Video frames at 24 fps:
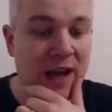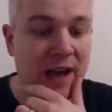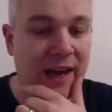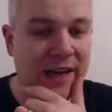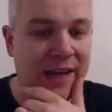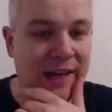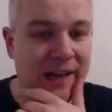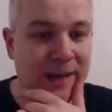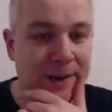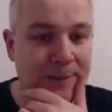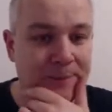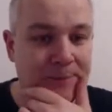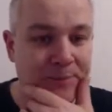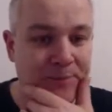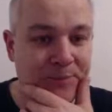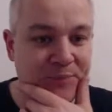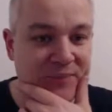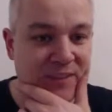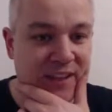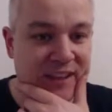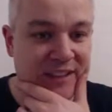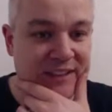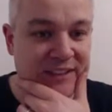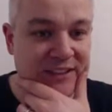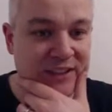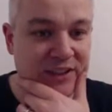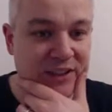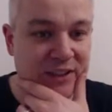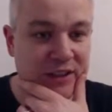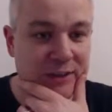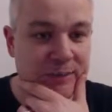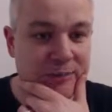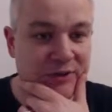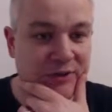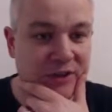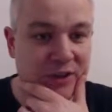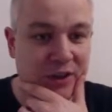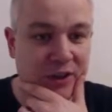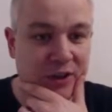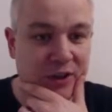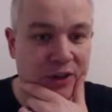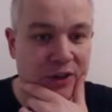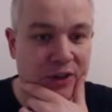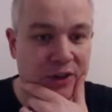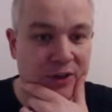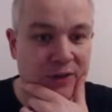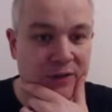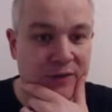Um, in terms
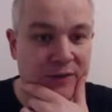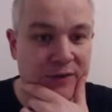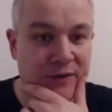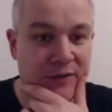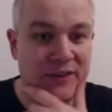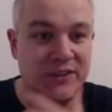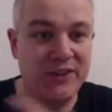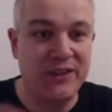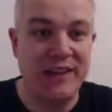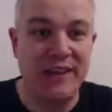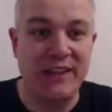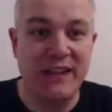of